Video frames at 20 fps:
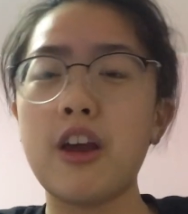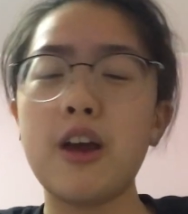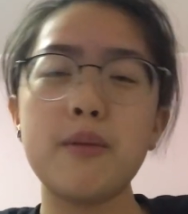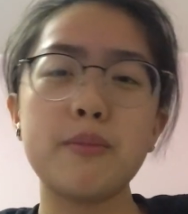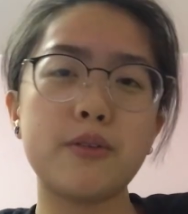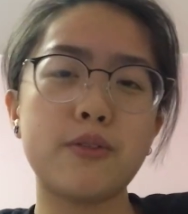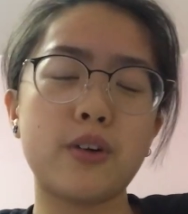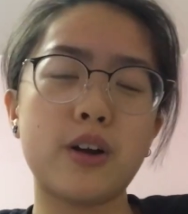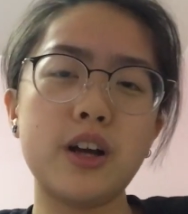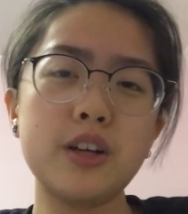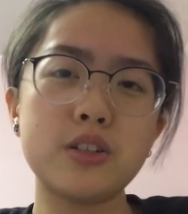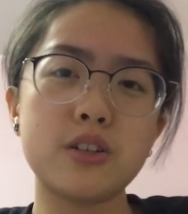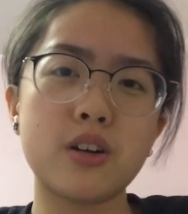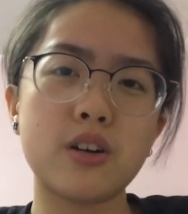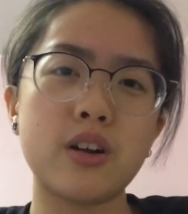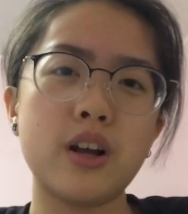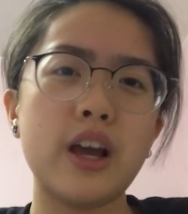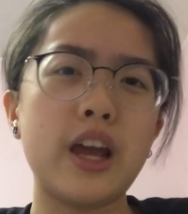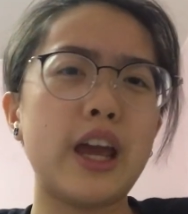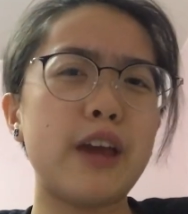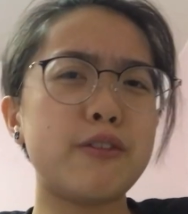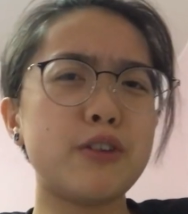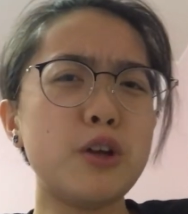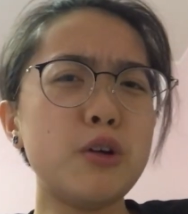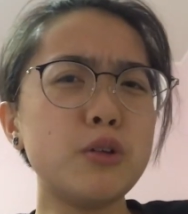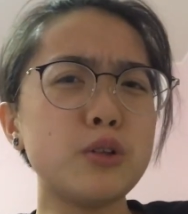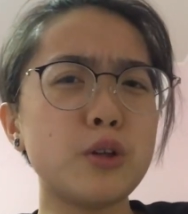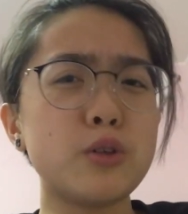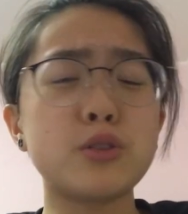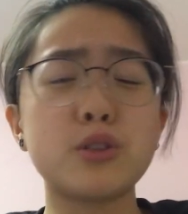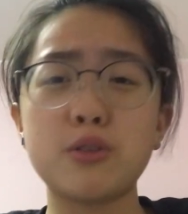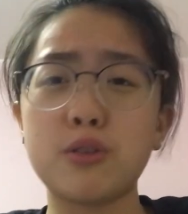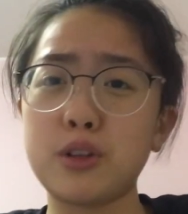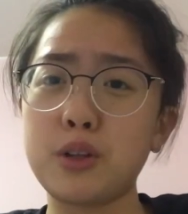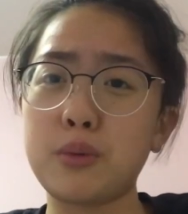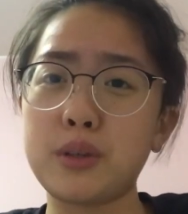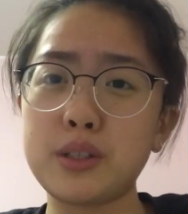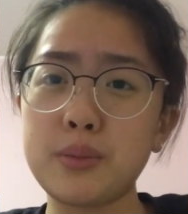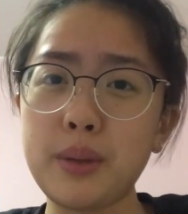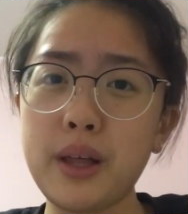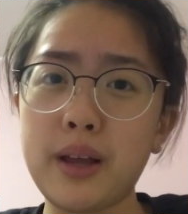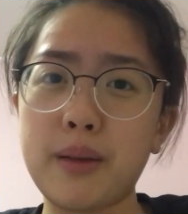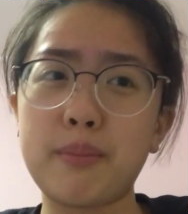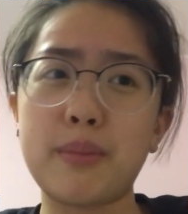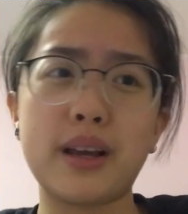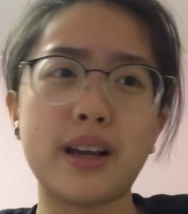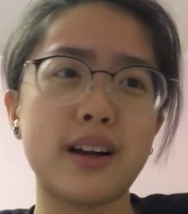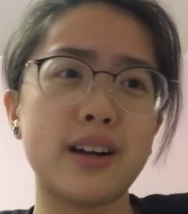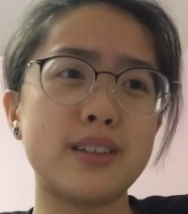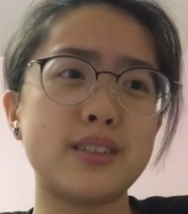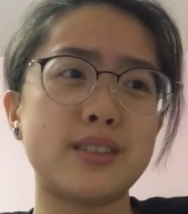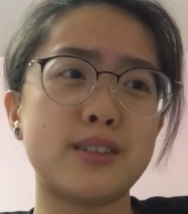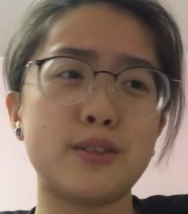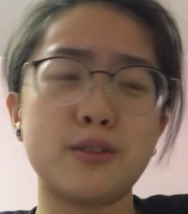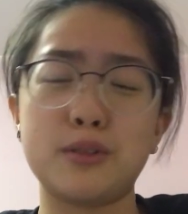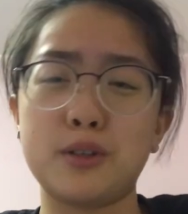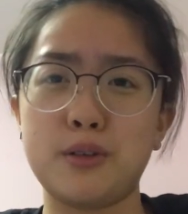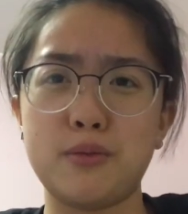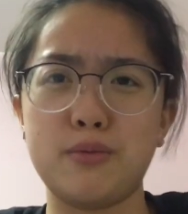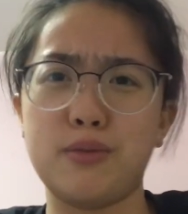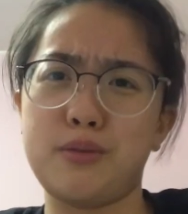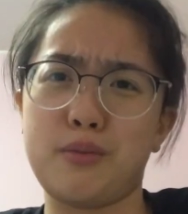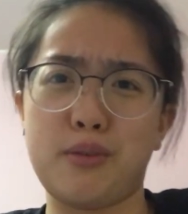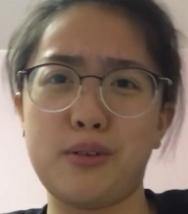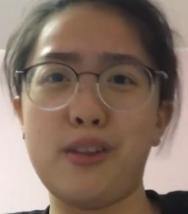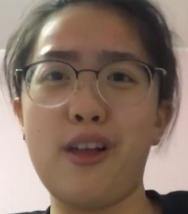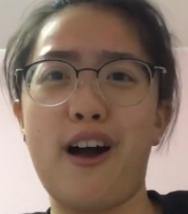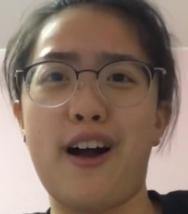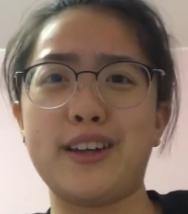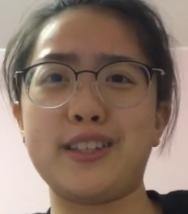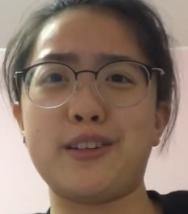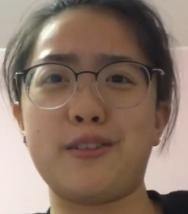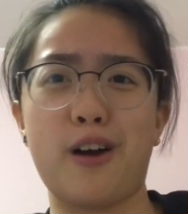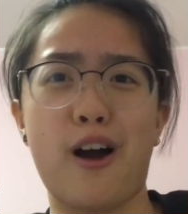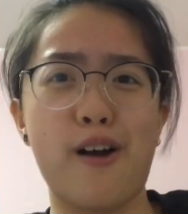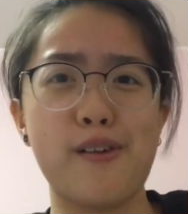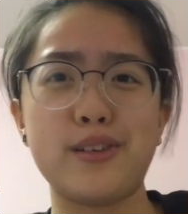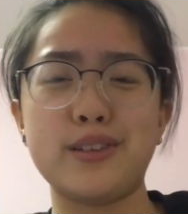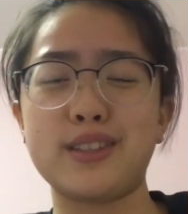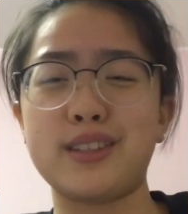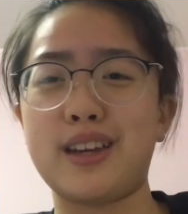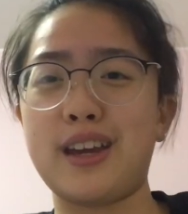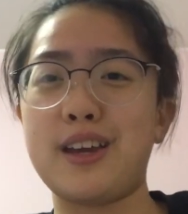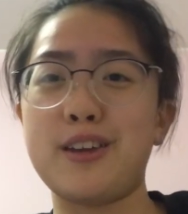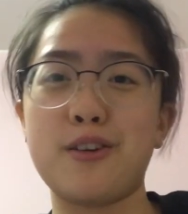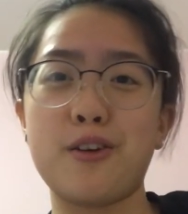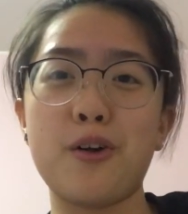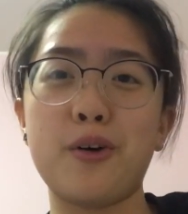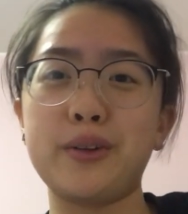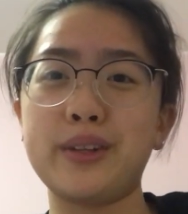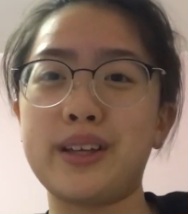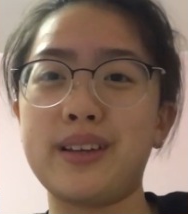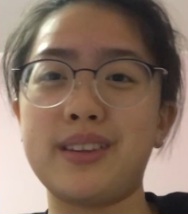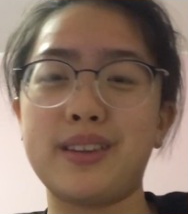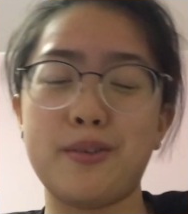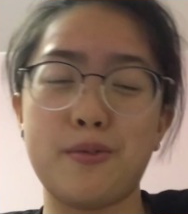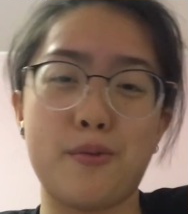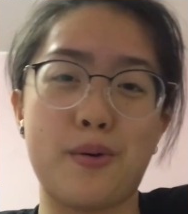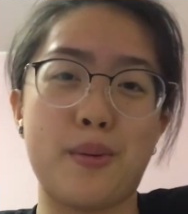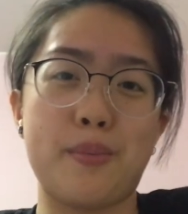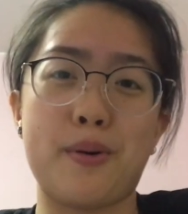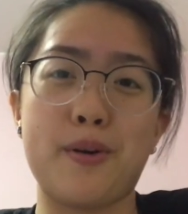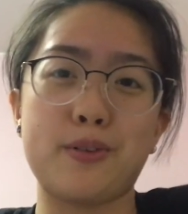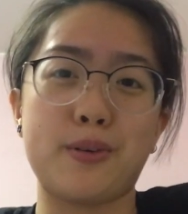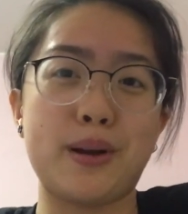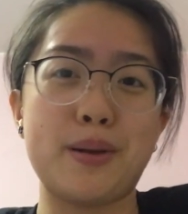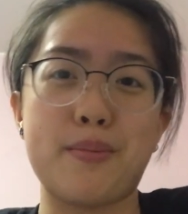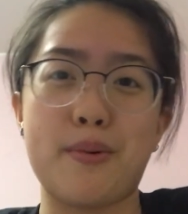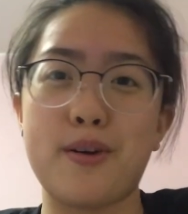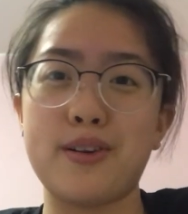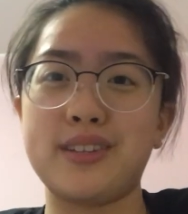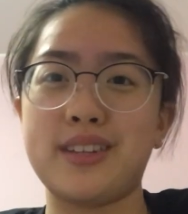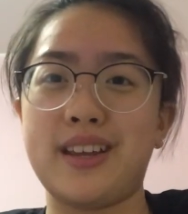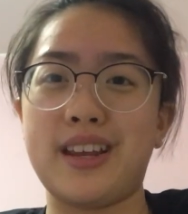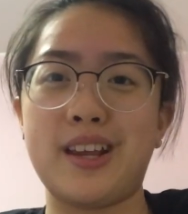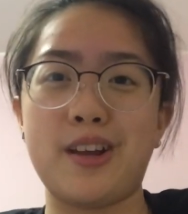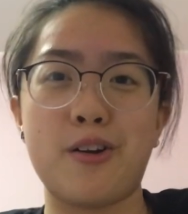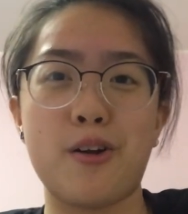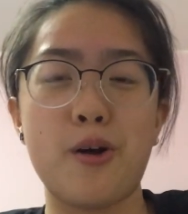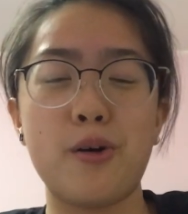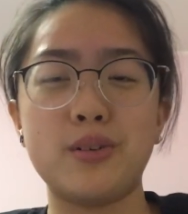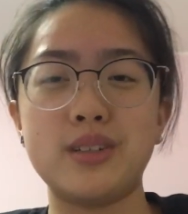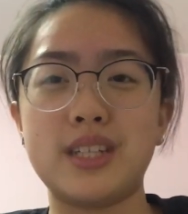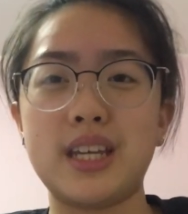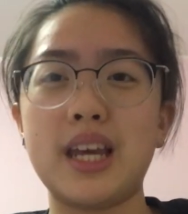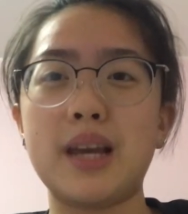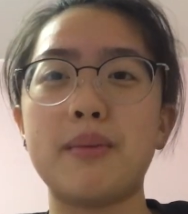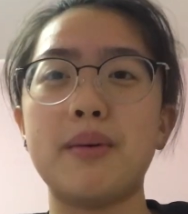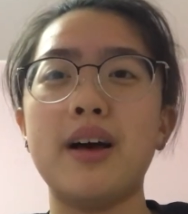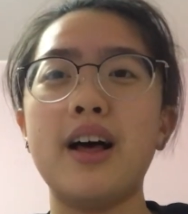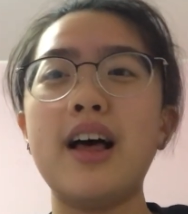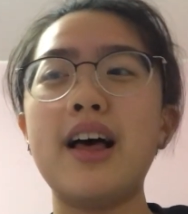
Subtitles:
But for hunter, if you lose, you're the one to blame, because you lost, obviously, and you're only the one person in your own team.